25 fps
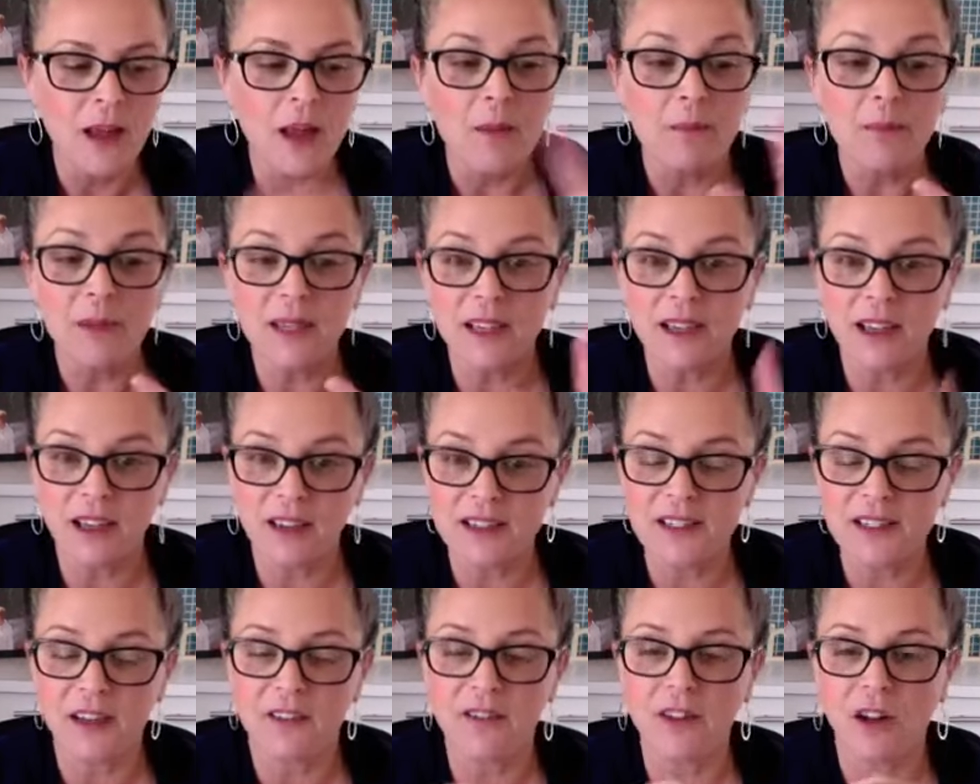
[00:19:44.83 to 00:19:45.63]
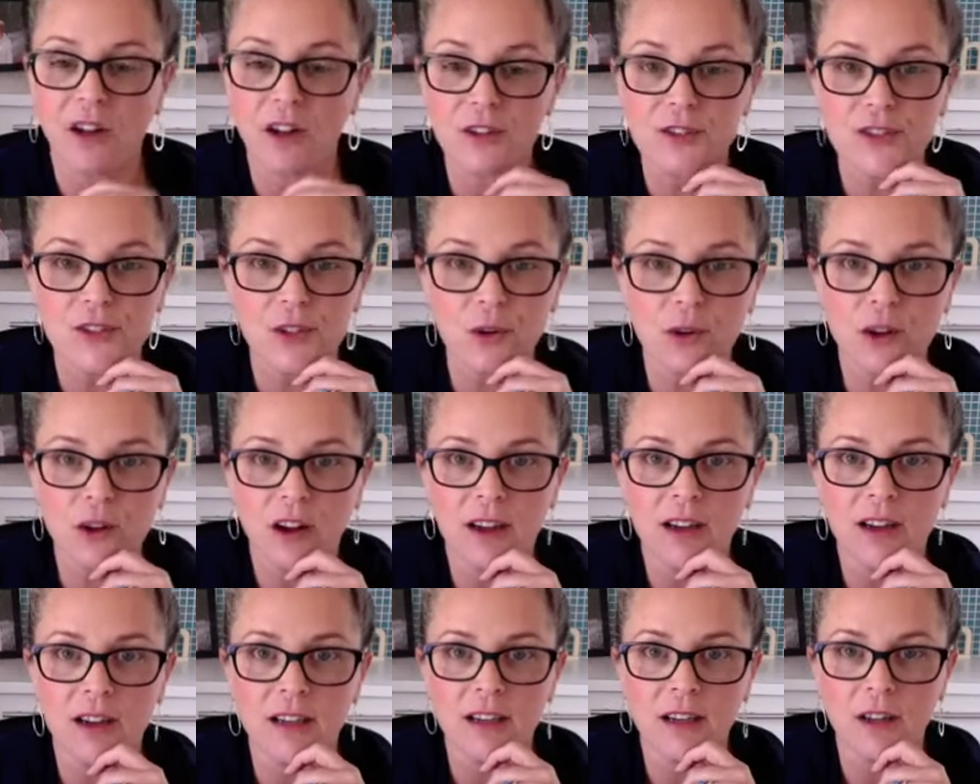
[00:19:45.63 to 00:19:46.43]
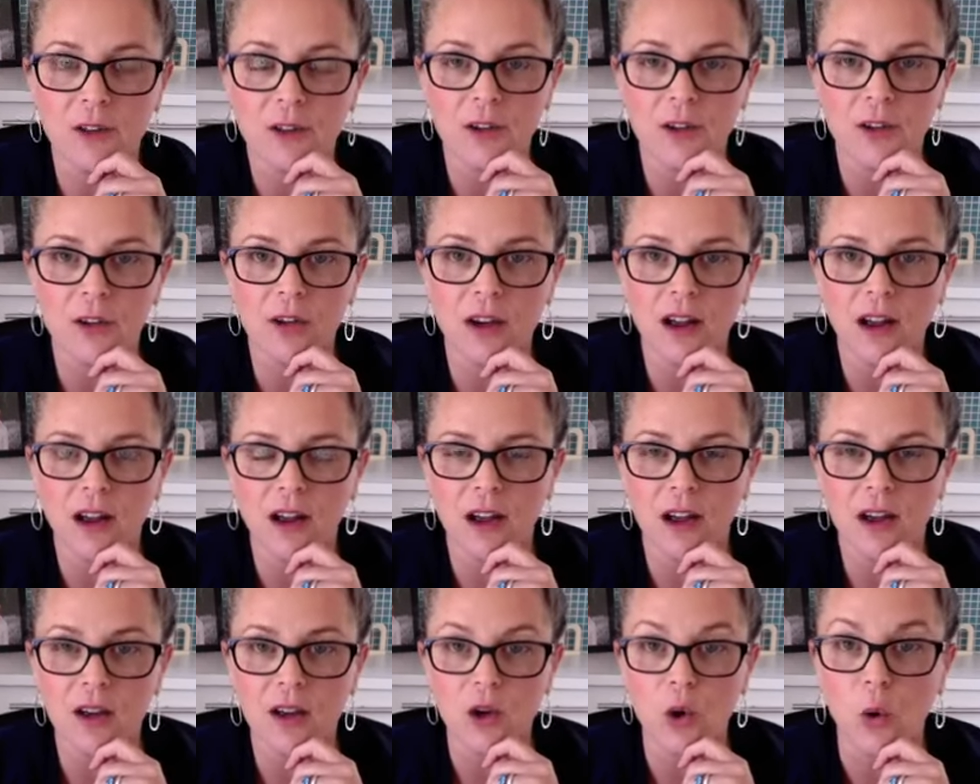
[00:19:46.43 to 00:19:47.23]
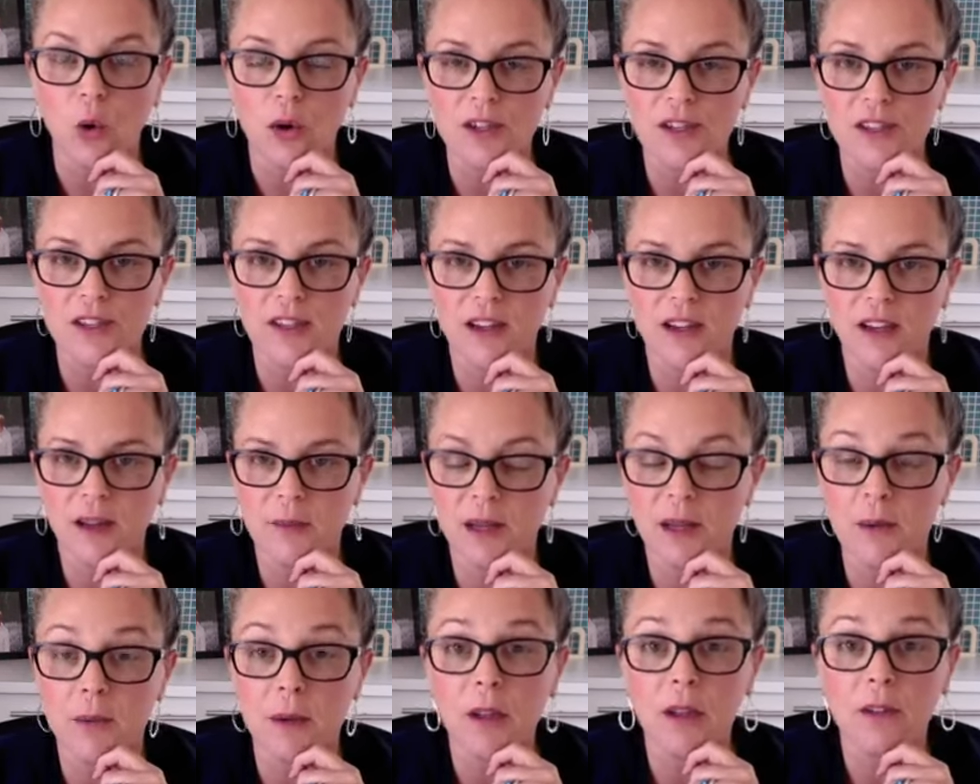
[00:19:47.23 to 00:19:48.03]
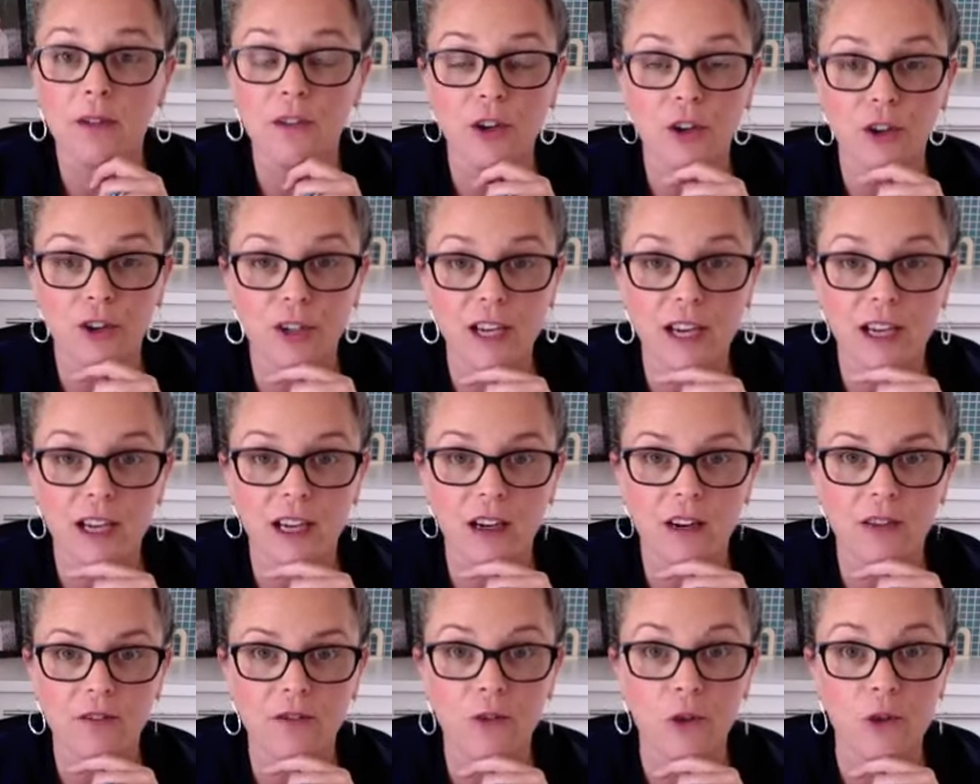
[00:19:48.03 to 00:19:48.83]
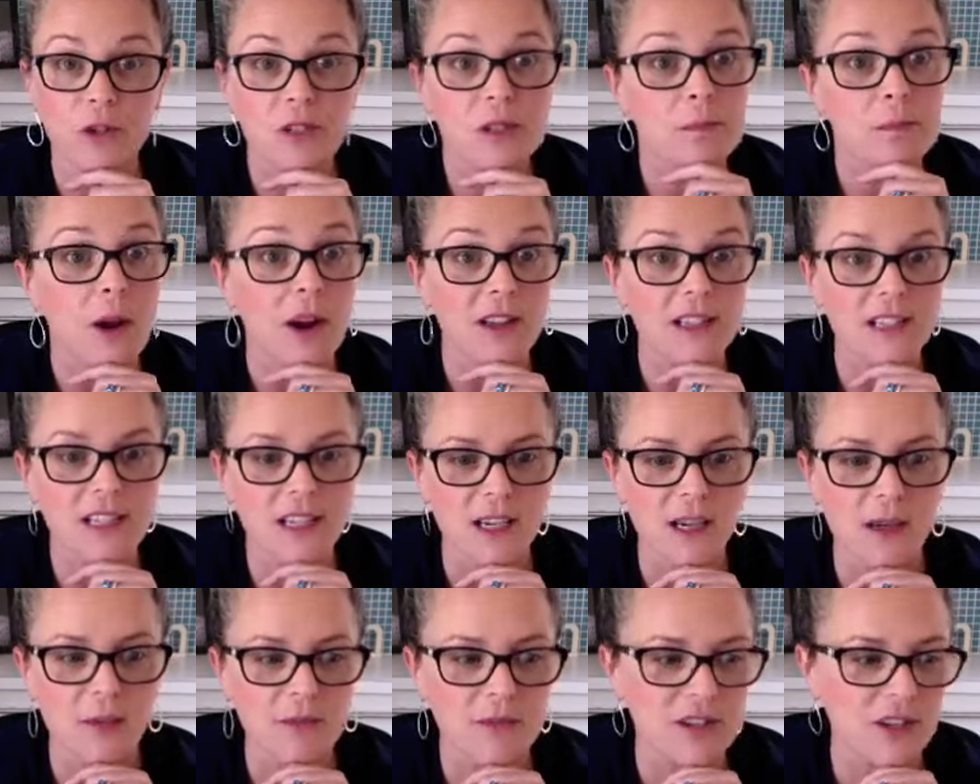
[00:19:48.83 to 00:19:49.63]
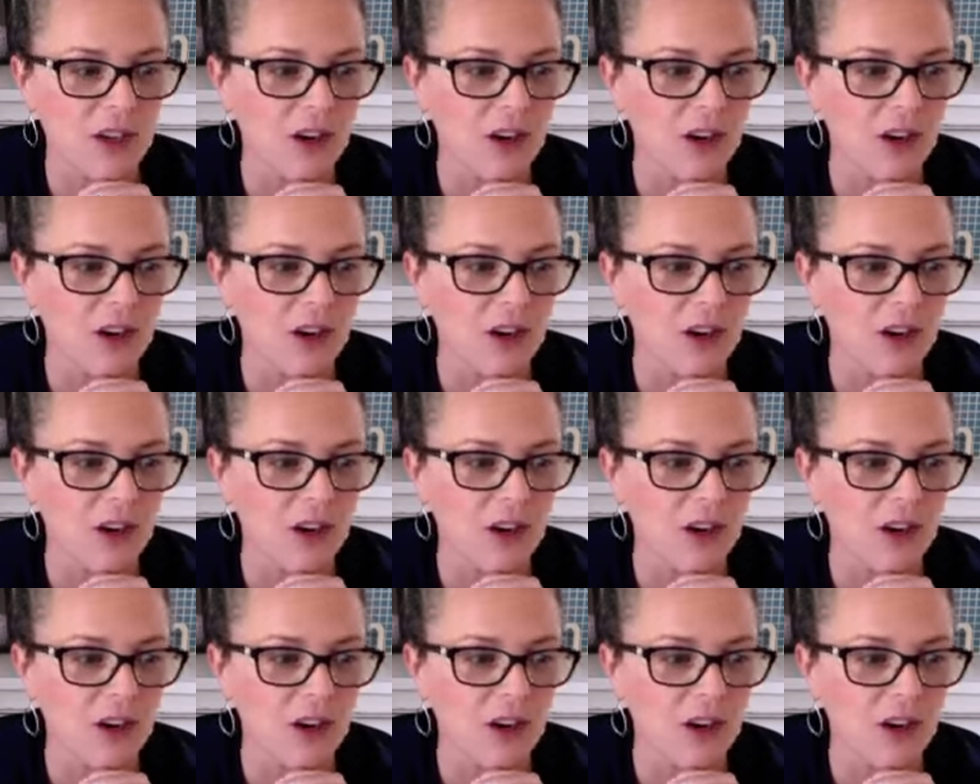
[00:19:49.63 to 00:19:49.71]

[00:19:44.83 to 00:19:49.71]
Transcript: because I've also got another uh, course that I'm in the middle of creating for spa Team.